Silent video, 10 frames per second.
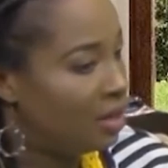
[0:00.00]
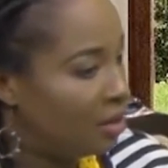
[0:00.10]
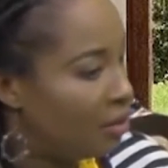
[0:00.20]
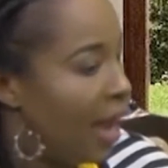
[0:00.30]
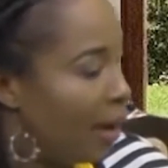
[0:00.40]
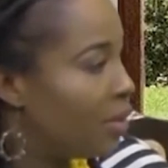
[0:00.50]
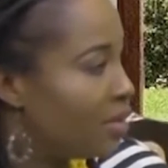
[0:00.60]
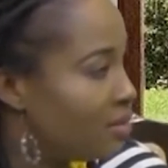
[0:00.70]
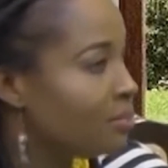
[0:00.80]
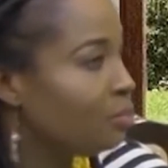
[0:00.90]
You know, I
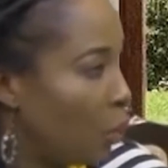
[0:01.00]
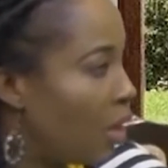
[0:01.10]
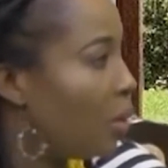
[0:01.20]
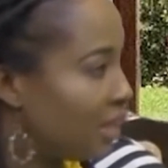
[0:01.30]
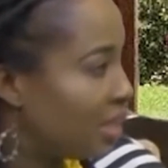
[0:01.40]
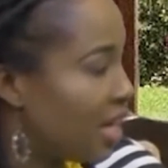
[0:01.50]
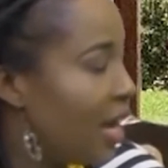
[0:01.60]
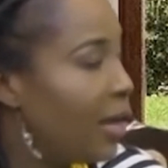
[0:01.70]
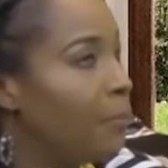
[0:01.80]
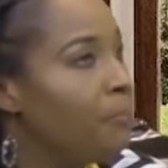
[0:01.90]
was without a
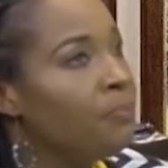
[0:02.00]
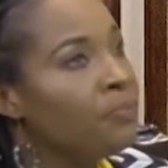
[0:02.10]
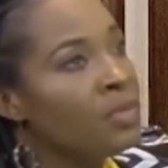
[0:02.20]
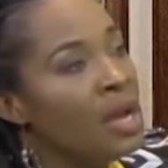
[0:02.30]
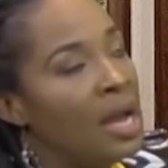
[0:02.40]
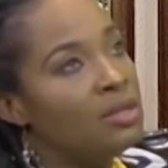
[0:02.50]
child. Mm-hmm.